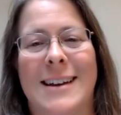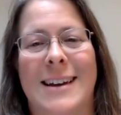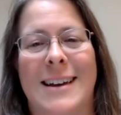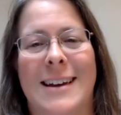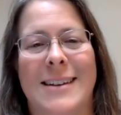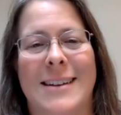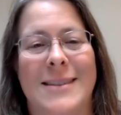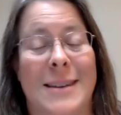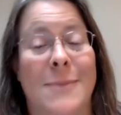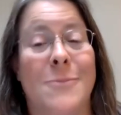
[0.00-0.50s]

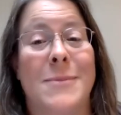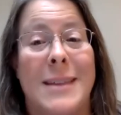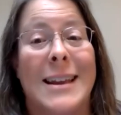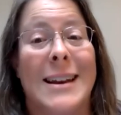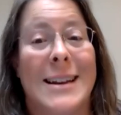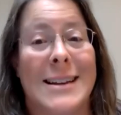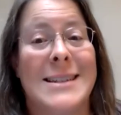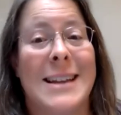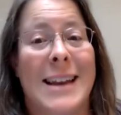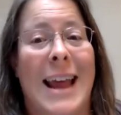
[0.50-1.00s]
uh, th- that
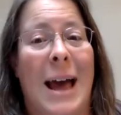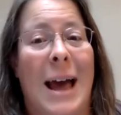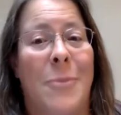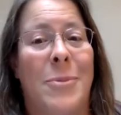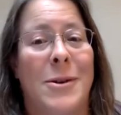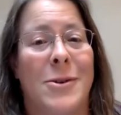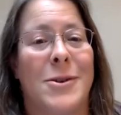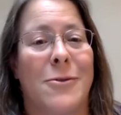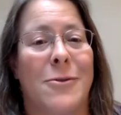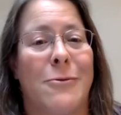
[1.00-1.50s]
it did
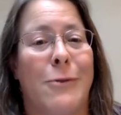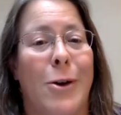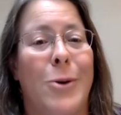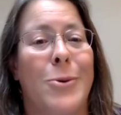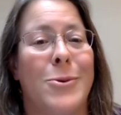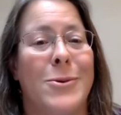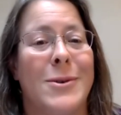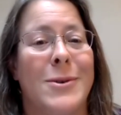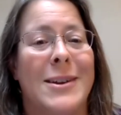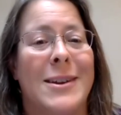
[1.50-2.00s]
happen on a
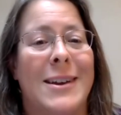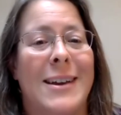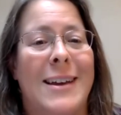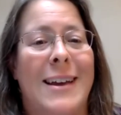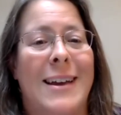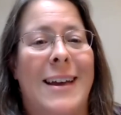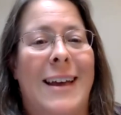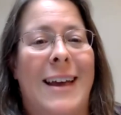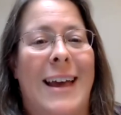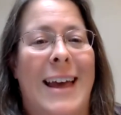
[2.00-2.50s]
road,
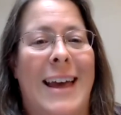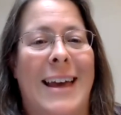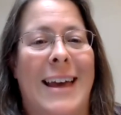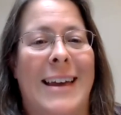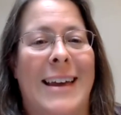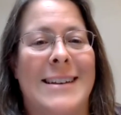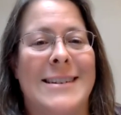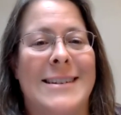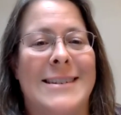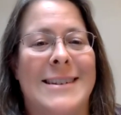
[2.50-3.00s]

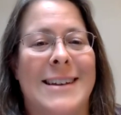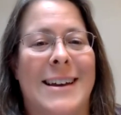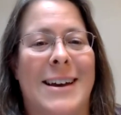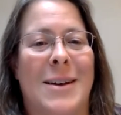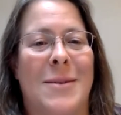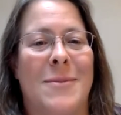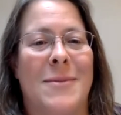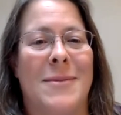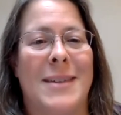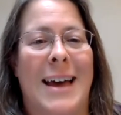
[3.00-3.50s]
and
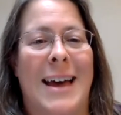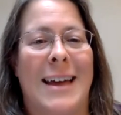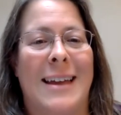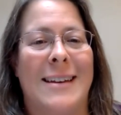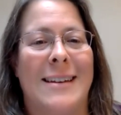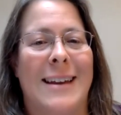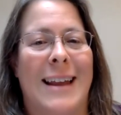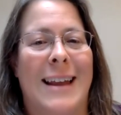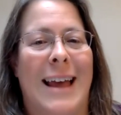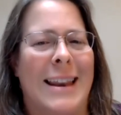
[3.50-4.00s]
um,
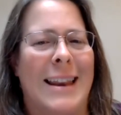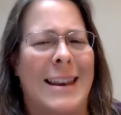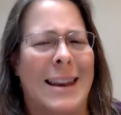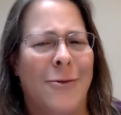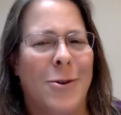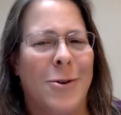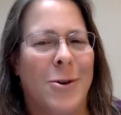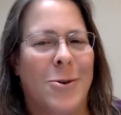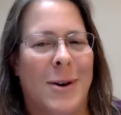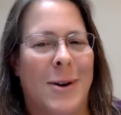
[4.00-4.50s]
that had
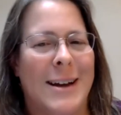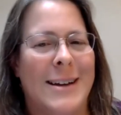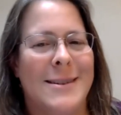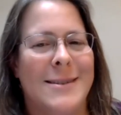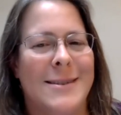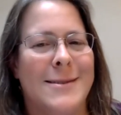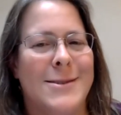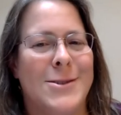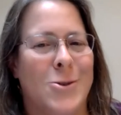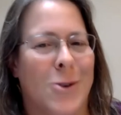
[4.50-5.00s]
never quite
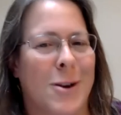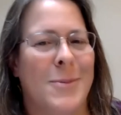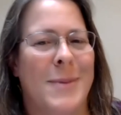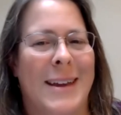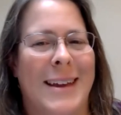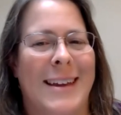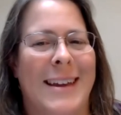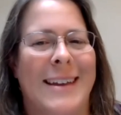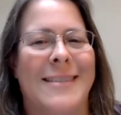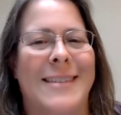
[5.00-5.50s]
struck
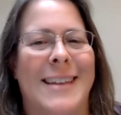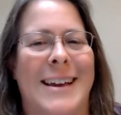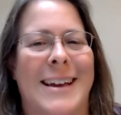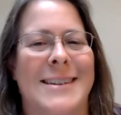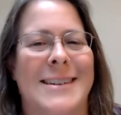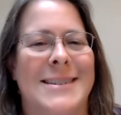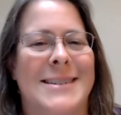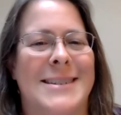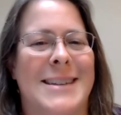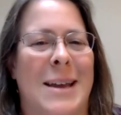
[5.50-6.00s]
me in
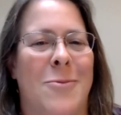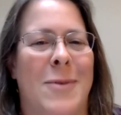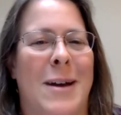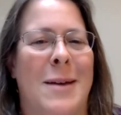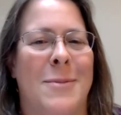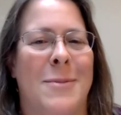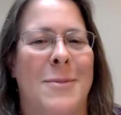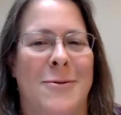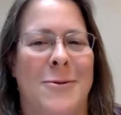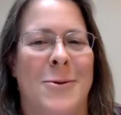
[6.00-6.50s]
that same
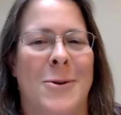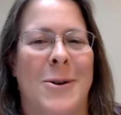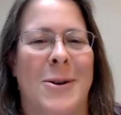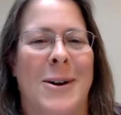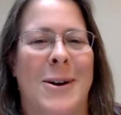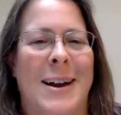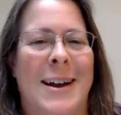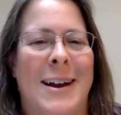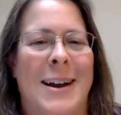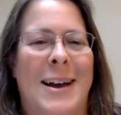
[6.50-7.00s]
way
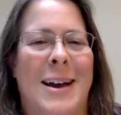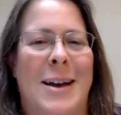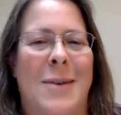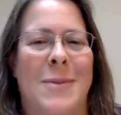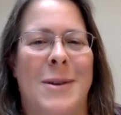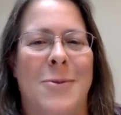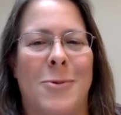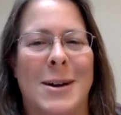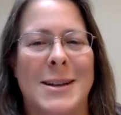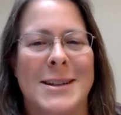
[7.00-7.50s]
before. Um,
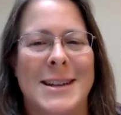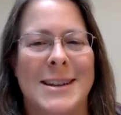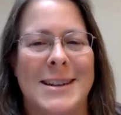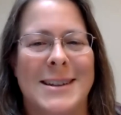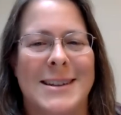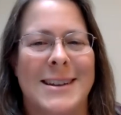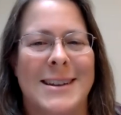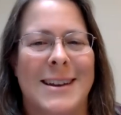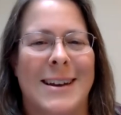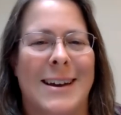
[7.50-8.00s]
it
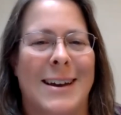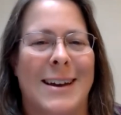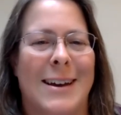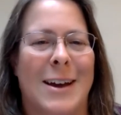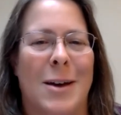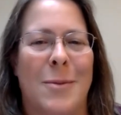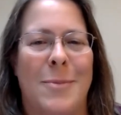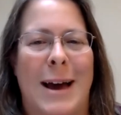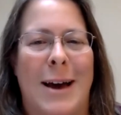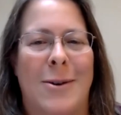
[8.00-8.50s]
wasn't uh,
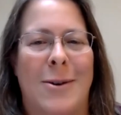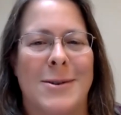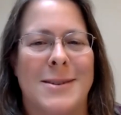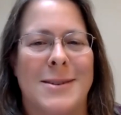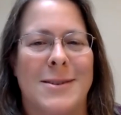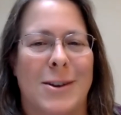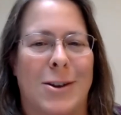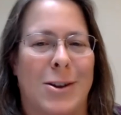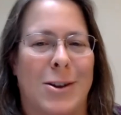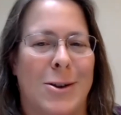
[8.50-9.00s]

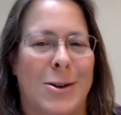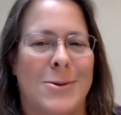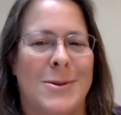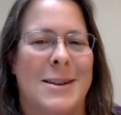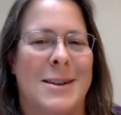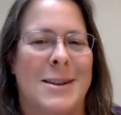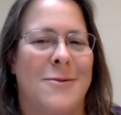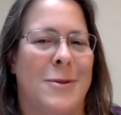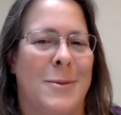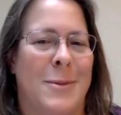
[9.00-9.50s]
about the
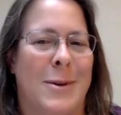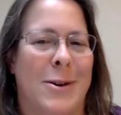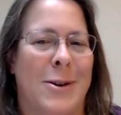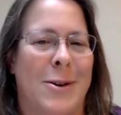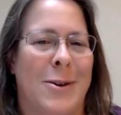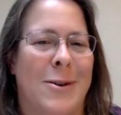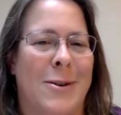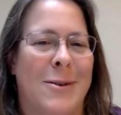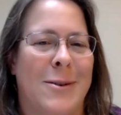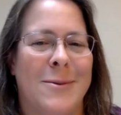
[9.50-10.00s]
close and
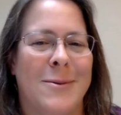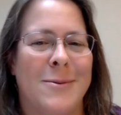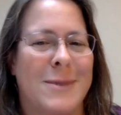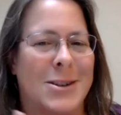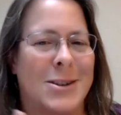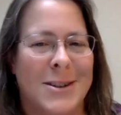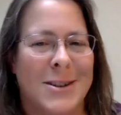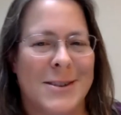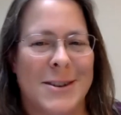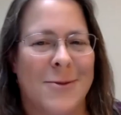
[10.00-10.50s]
familiar,
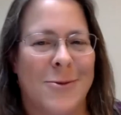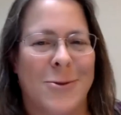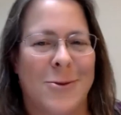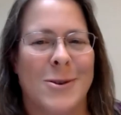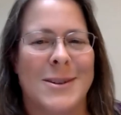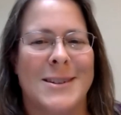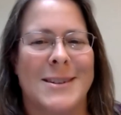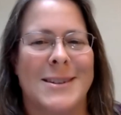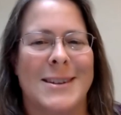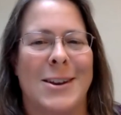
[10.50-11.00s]
which is, of
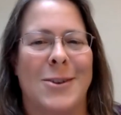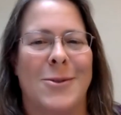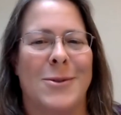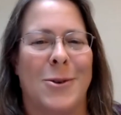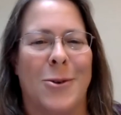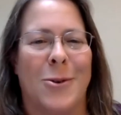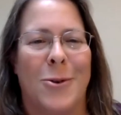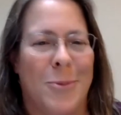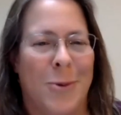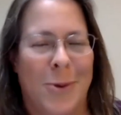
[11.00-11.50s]
course, you know,
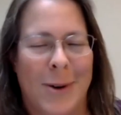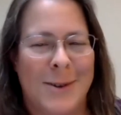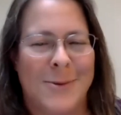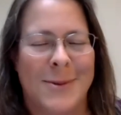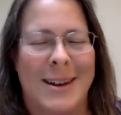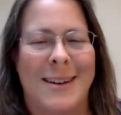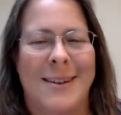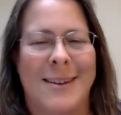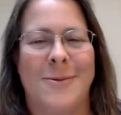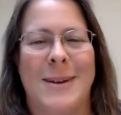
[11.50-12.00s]
the whole point.
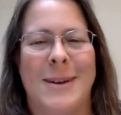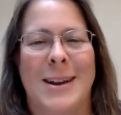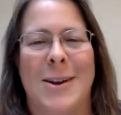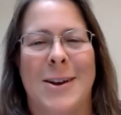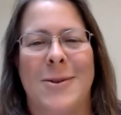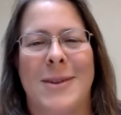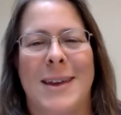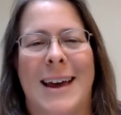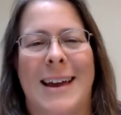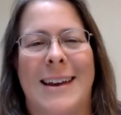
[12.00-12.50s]
We, we
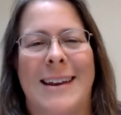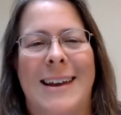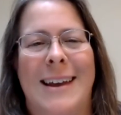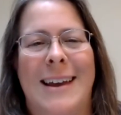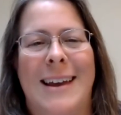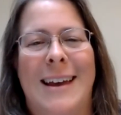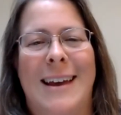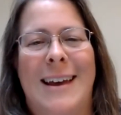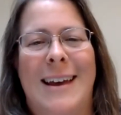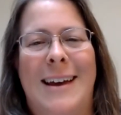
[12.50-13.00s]
know that.
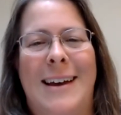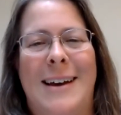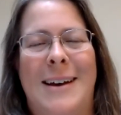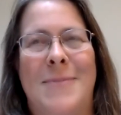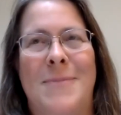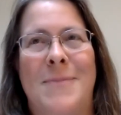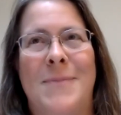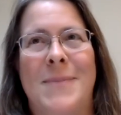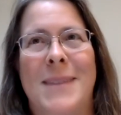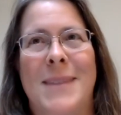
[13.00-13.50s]

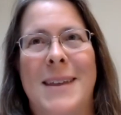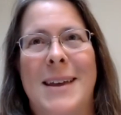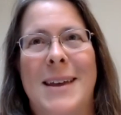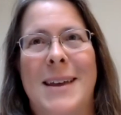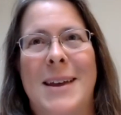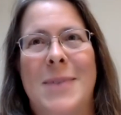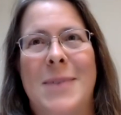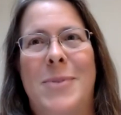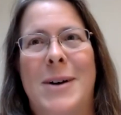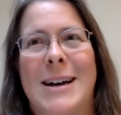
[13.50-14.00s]
Um,
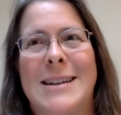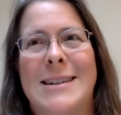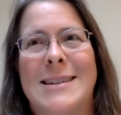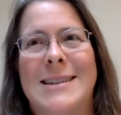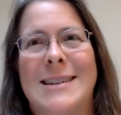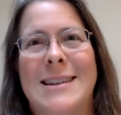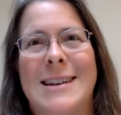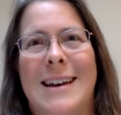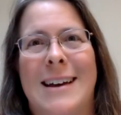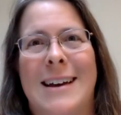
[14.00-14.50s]

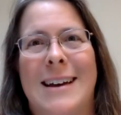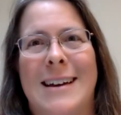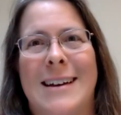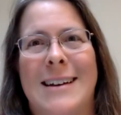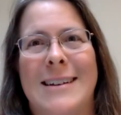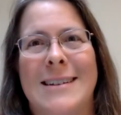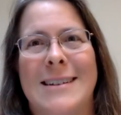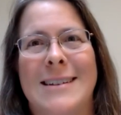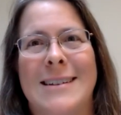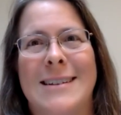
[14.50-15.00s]
but uh,